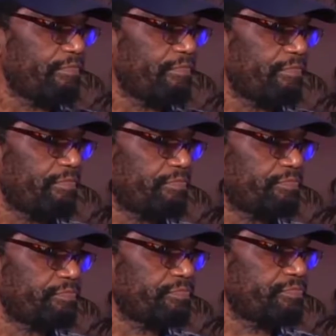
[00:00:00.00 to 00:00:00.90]

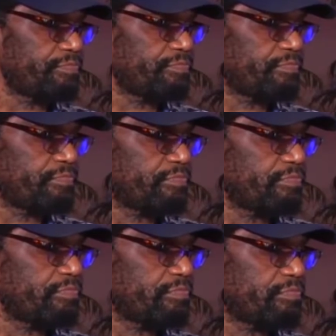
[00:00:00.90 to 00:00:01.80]

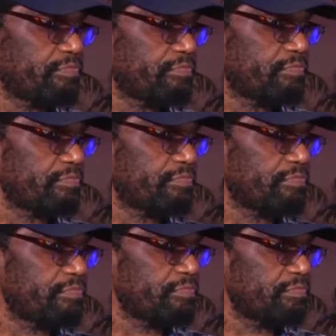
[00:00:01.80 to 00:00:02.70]

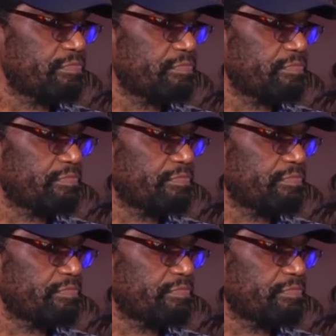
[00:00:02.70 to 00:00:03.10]
The person shown says nothing.